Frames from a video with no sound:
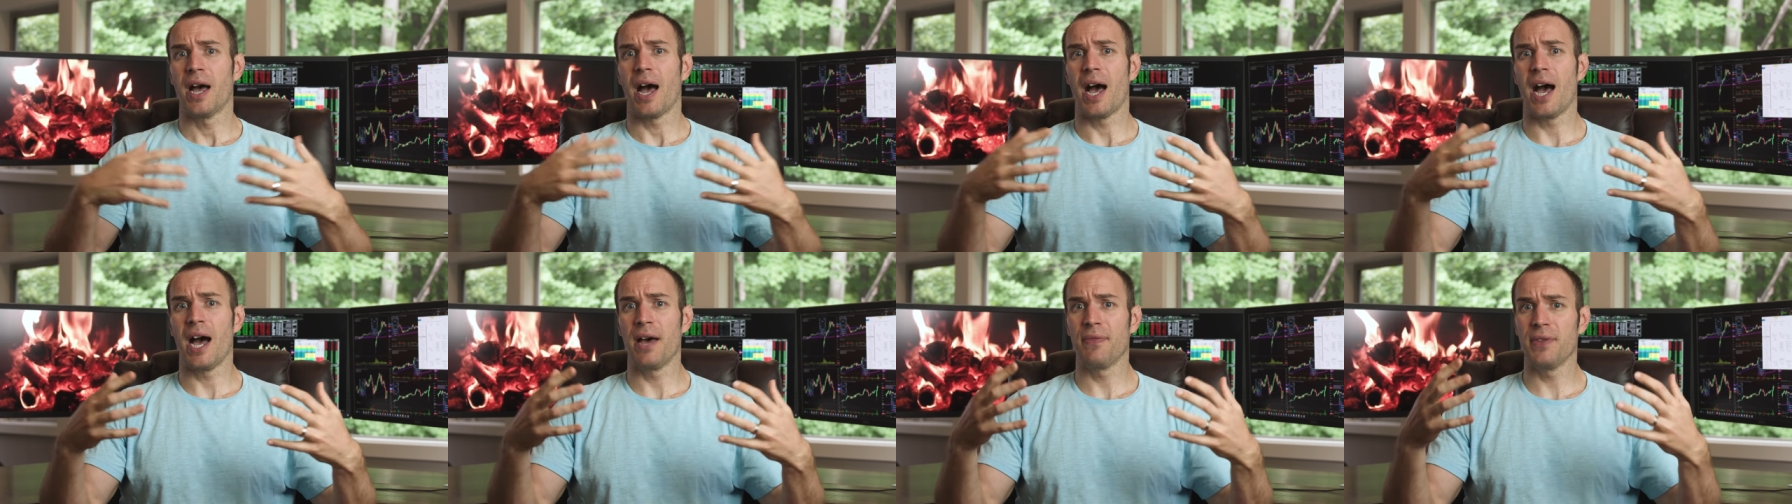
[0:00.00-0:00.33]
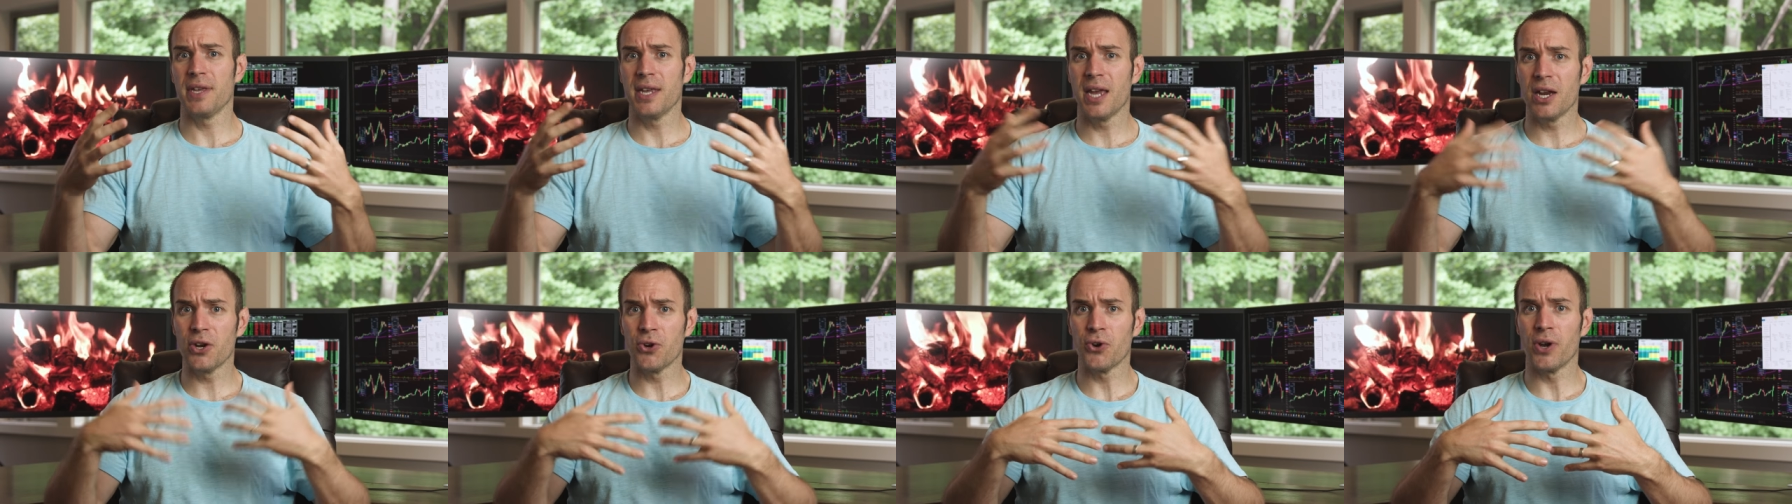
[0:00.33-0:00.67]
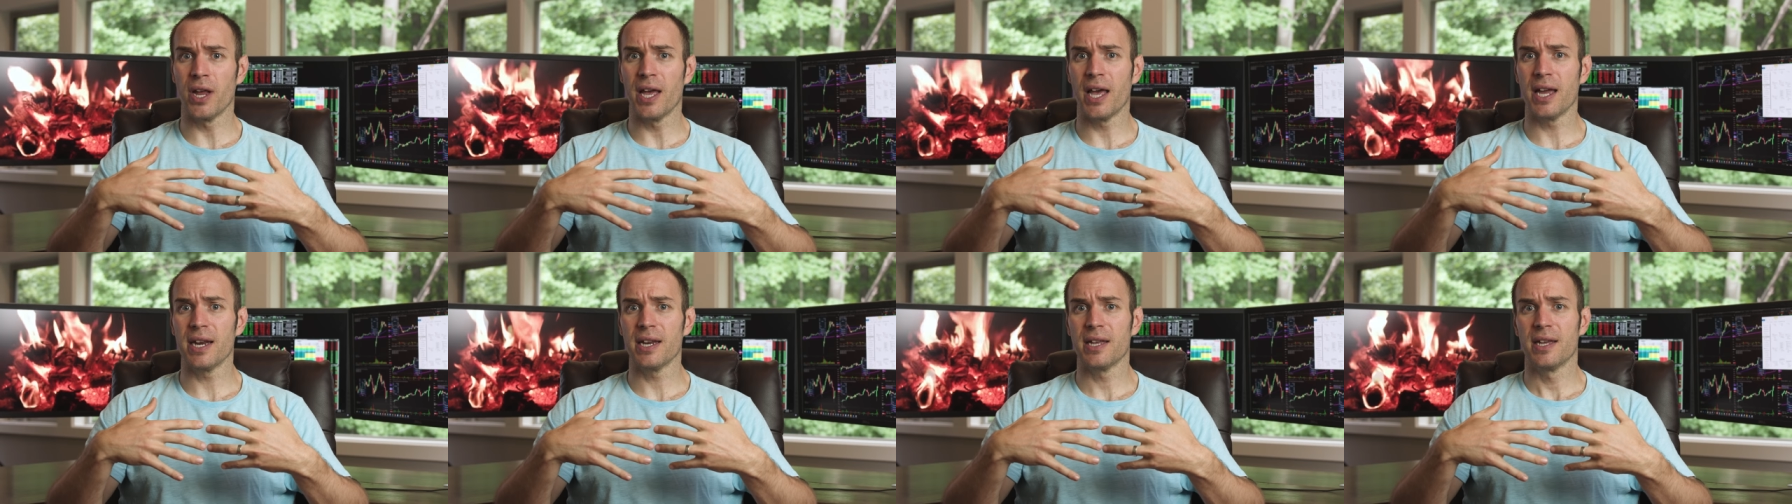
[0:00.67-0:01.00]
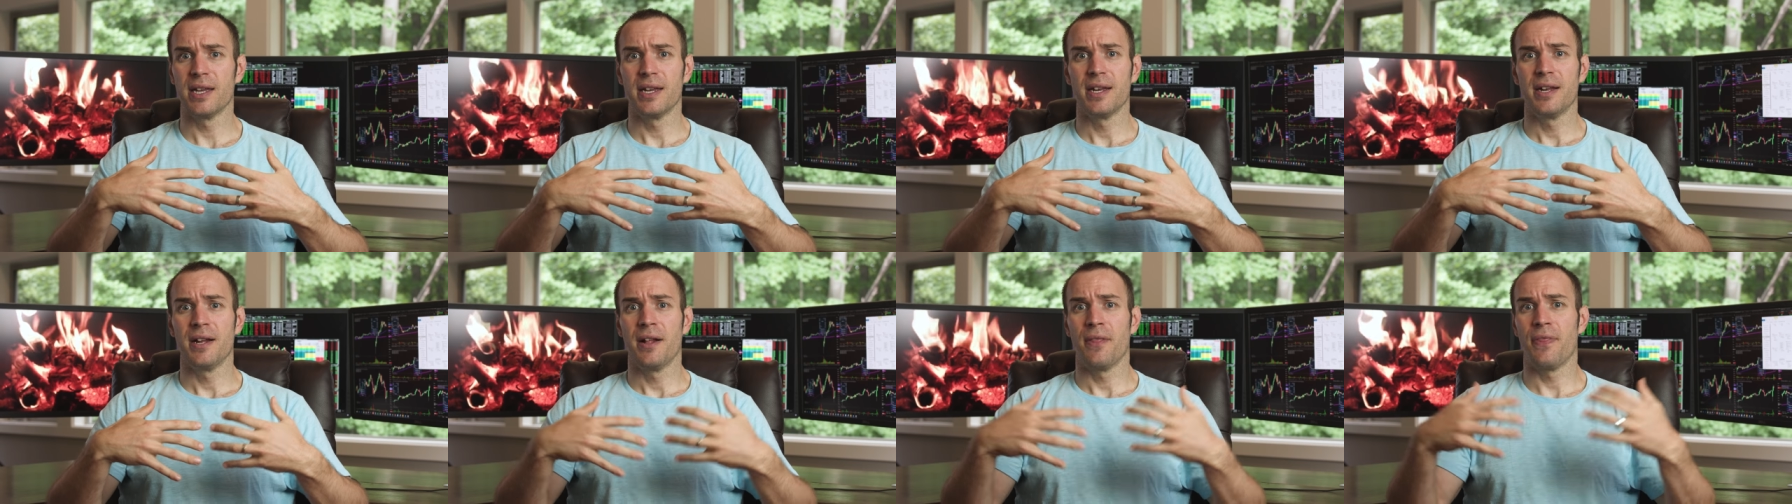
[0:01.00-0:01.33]
on the
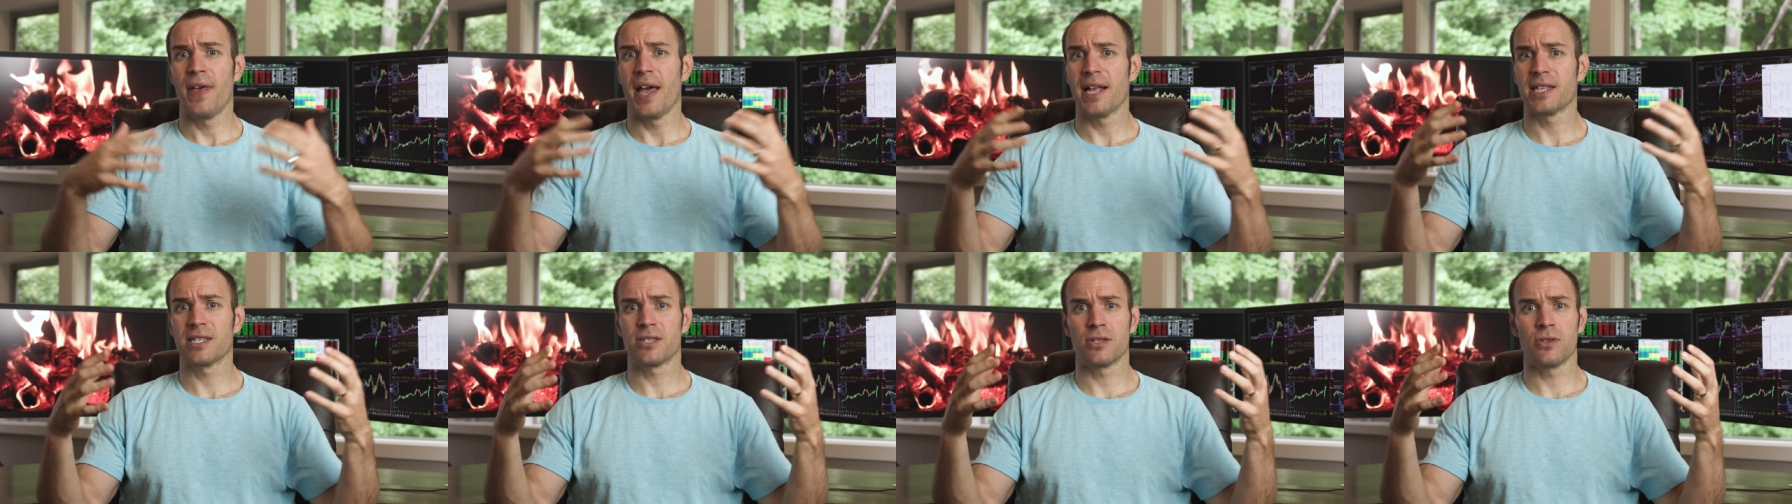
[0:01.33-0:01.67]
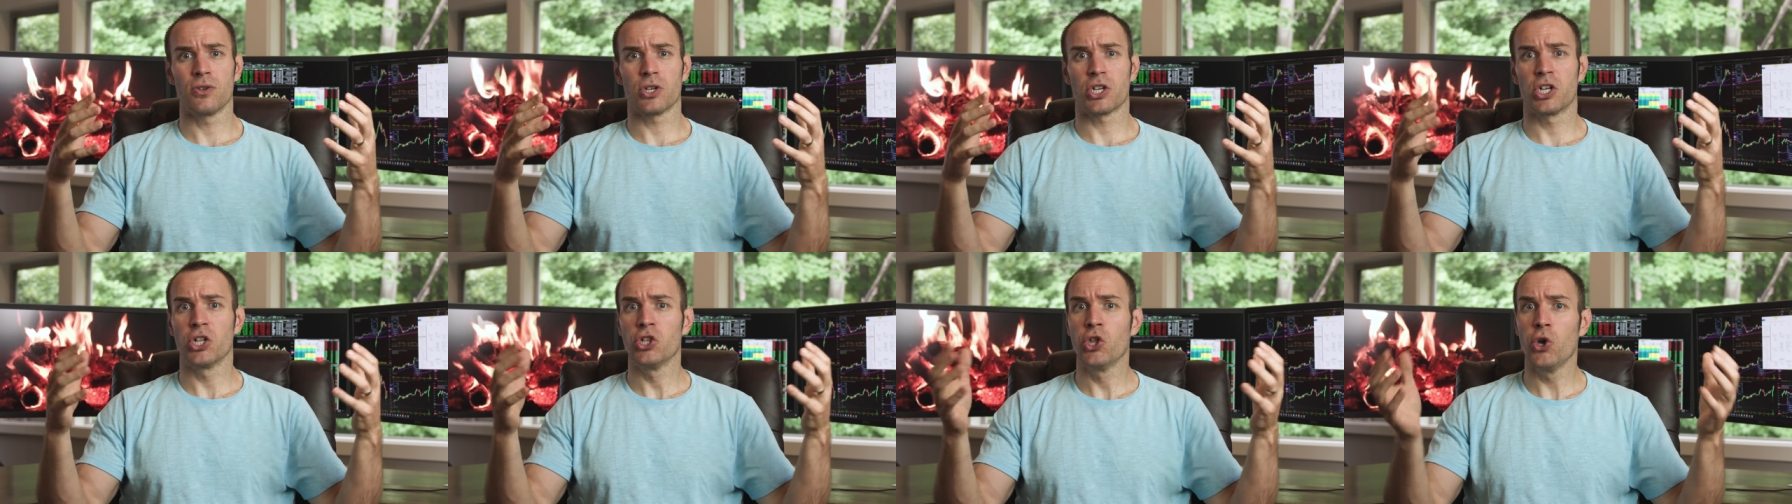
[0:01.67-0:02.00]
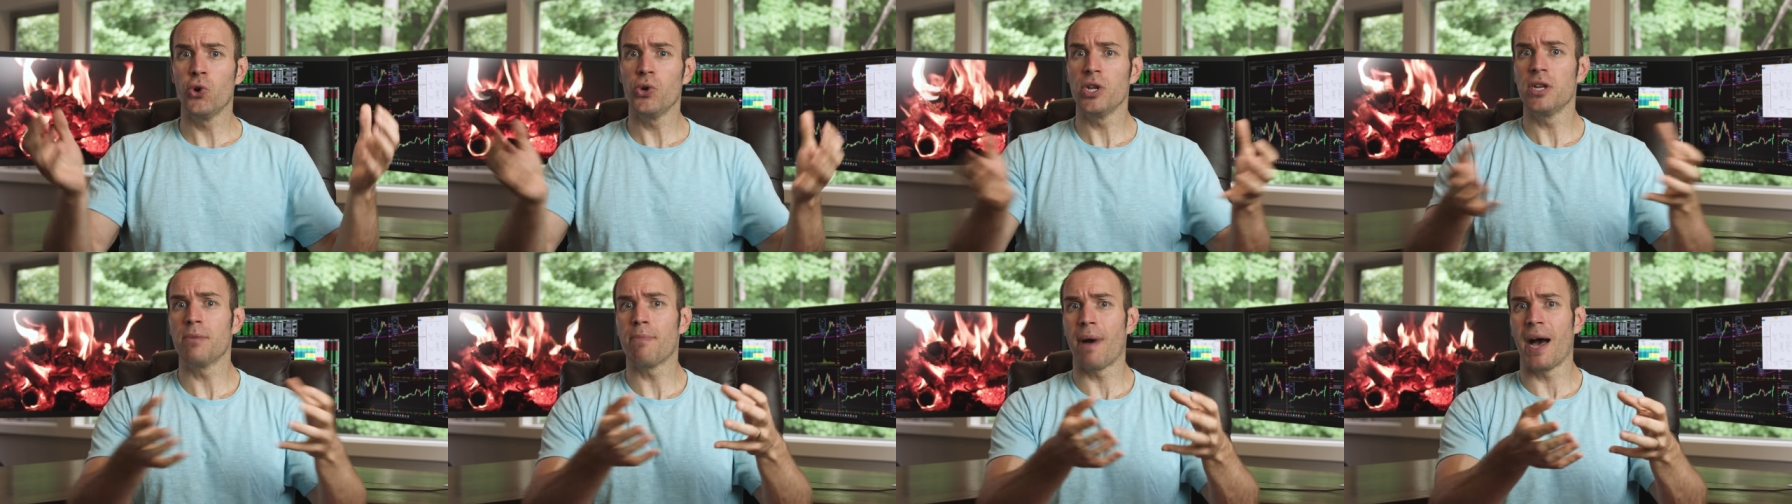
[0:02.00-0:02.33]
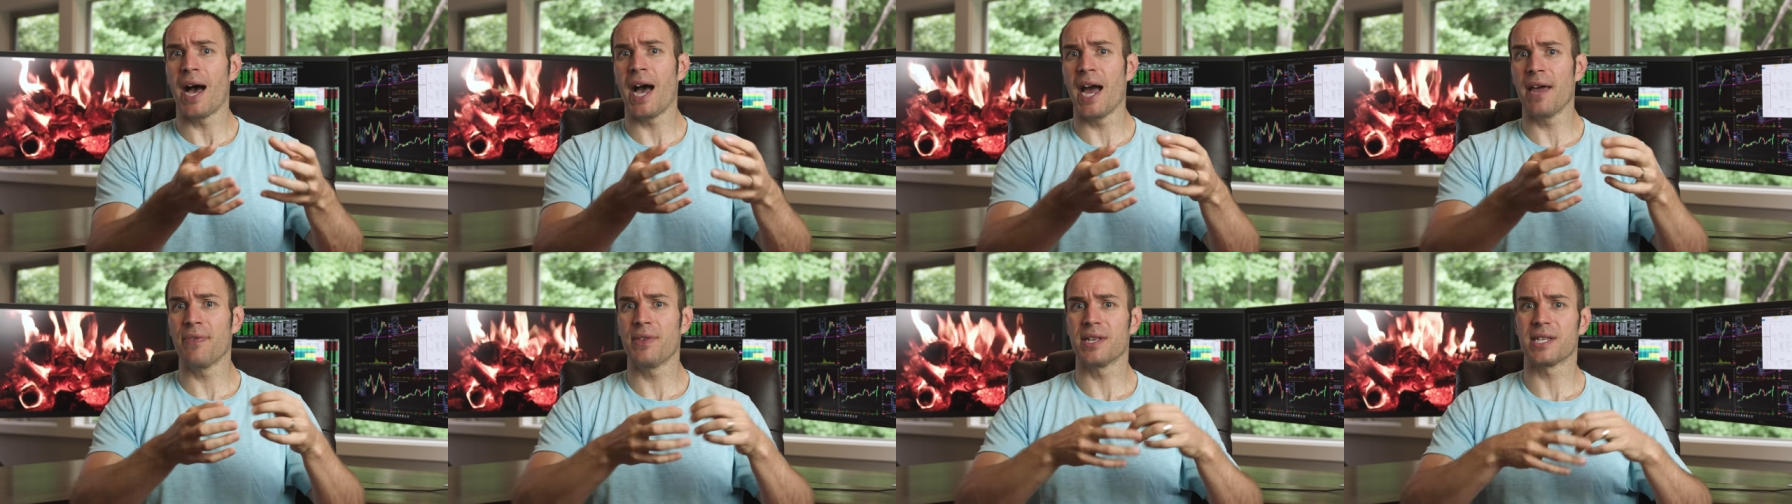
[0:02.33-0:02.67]
internet that's colluding
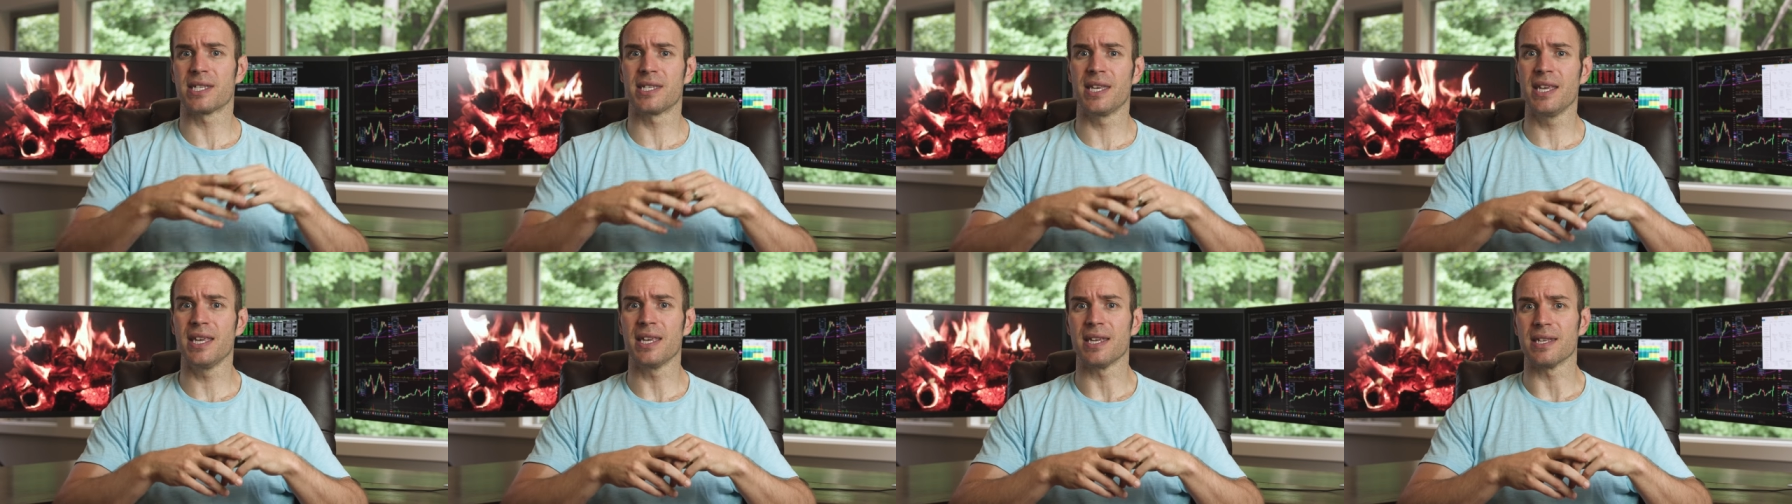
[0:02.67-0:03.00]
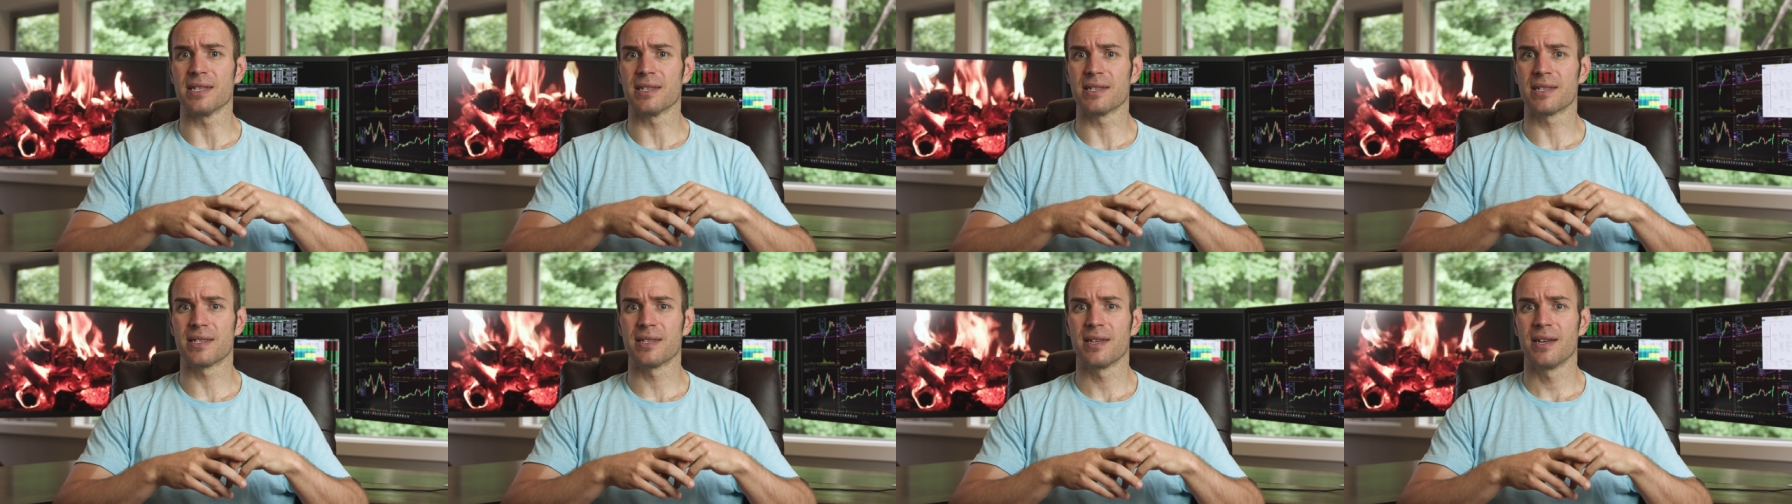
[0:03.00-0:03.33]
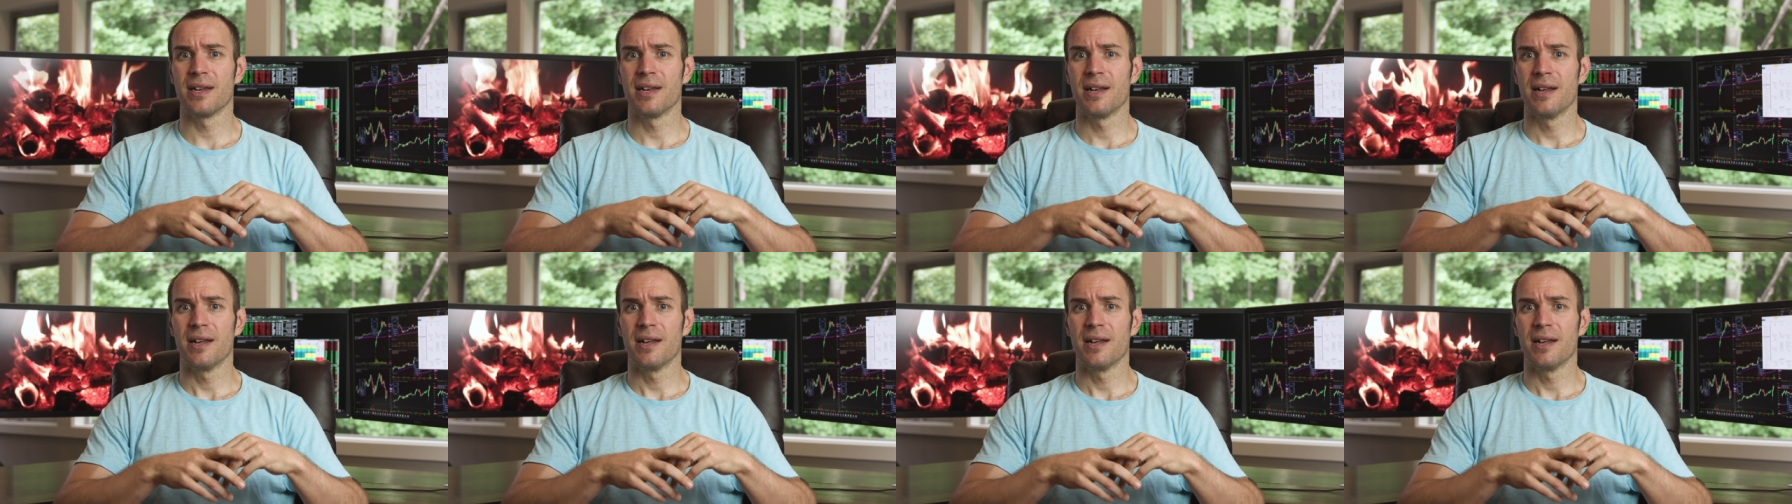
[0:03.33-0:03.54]
behind the scenes